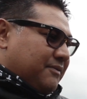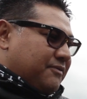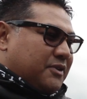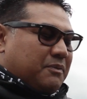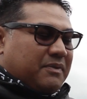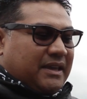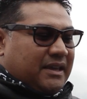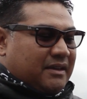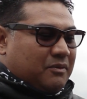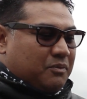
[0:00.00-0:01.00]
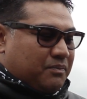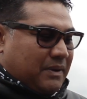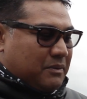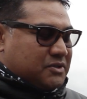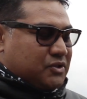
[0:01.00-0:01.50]
From there,
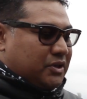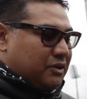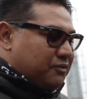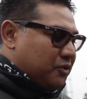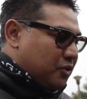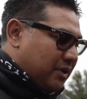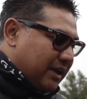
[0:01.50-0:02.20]
I was looking for